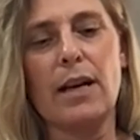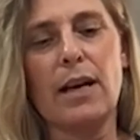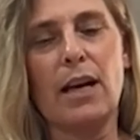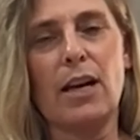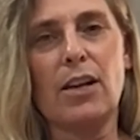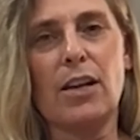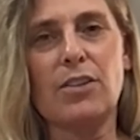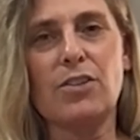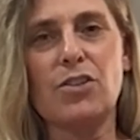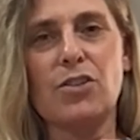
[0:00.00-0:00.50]

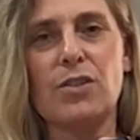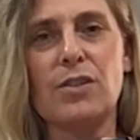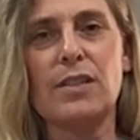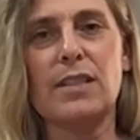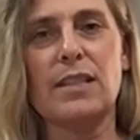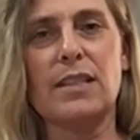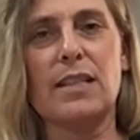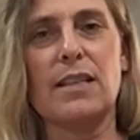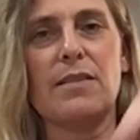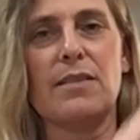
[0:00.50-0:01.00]
And as you can
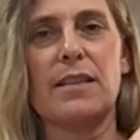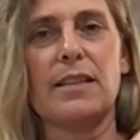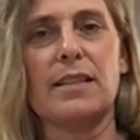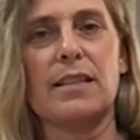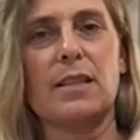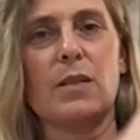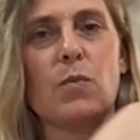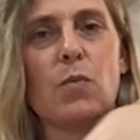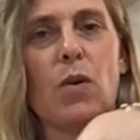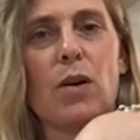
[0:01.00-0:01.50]
see, this
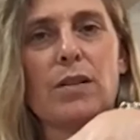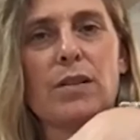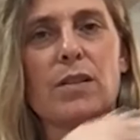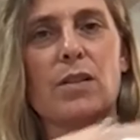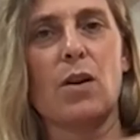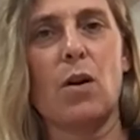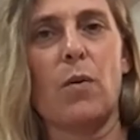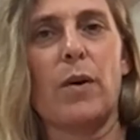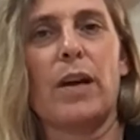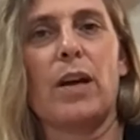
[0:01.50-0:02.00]
is what's
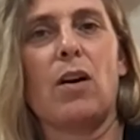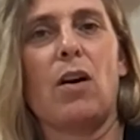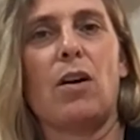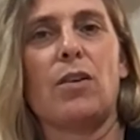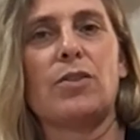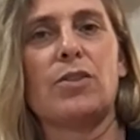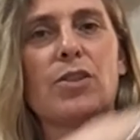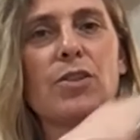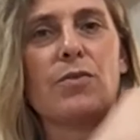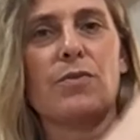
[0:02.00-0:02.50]
going
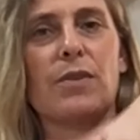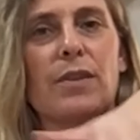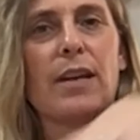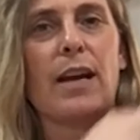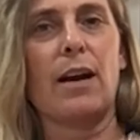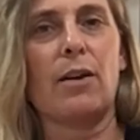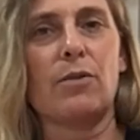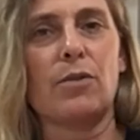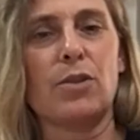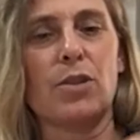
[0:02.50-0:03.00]
onto the
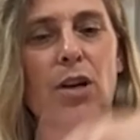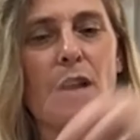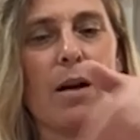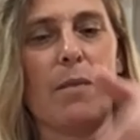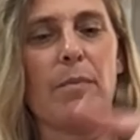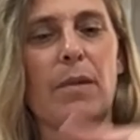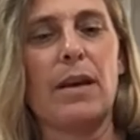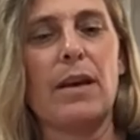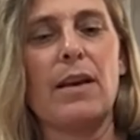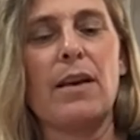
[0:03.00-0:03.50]
countertop.